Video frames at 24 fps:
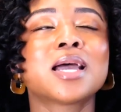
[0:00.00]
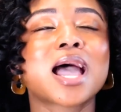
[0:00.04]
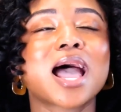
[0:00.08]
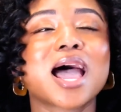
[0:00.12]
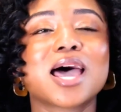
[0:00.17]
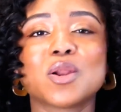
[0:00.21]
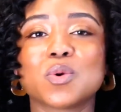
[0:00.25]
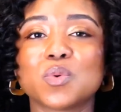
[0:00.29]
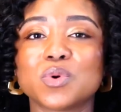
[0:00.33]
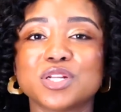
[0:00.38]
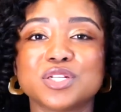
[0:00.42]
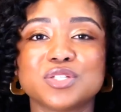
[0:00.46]
I
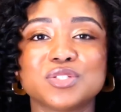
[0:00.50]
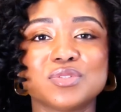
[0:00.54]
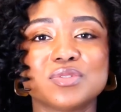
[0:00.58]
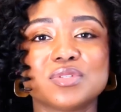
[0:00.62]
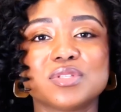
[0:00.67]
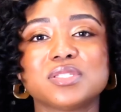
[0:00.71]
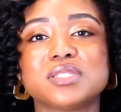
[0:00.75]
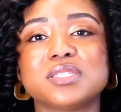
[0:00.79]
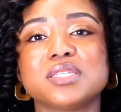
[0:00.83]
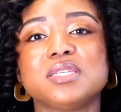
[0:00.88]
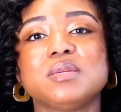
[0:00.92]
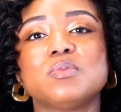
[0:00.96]
don't want to do
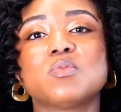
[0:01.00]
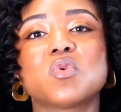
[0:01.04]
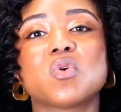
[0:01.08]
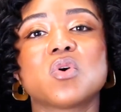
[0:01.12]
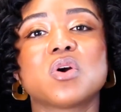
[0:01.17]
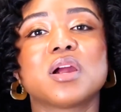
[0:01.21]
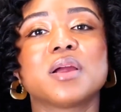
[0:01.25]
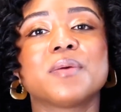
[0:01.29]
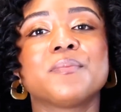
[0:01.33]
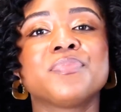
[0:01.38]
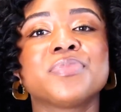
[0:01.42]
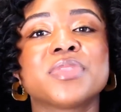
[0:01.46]
this
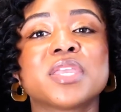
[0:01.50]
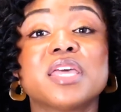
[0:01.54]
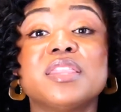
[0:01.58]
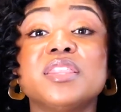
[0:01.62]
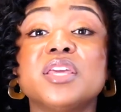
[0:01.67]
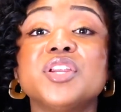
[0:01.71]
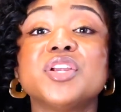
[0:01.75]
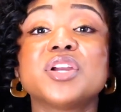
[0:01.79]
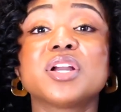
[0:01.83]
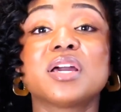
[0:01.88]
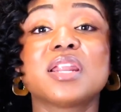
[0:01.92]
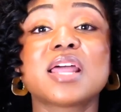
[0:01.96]
anymore. And
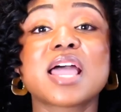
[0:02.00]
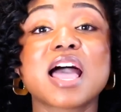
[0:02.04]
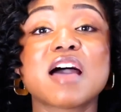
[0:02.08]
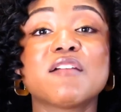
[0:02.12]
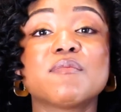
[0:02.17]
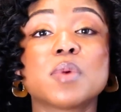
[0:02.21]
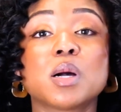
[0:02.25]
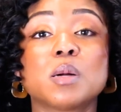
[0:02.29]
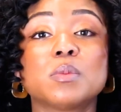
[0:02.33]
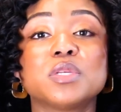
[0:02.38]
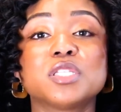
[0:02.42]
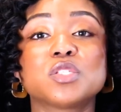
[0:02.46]
then you're going to have
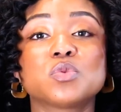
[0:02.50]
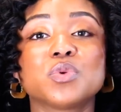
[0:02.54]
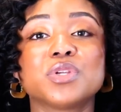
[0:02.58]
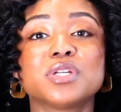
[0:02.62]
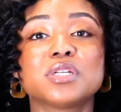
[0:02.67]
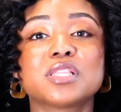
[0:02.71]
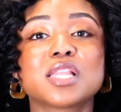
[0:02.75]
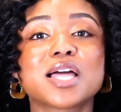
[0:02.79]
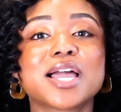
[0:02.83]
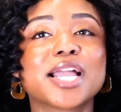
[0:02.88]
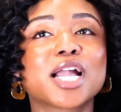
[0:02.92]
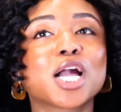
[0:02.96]
moments when
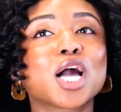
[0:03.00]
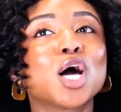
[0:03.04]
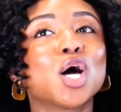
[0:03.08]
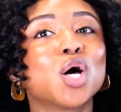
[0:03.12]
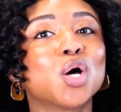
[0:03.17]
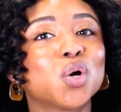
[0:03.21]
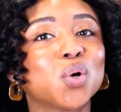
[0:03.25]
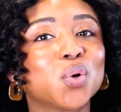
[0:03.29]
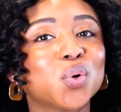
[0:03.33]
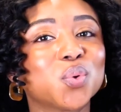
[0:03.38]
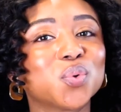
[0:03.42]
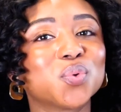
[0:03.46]
you're like,
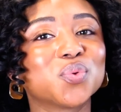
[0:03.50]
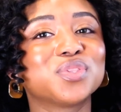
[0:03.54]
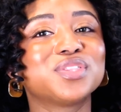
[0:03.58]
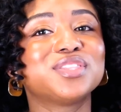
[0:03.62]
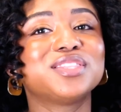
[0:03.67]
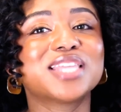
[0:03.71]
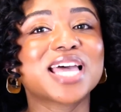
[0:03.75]
oh,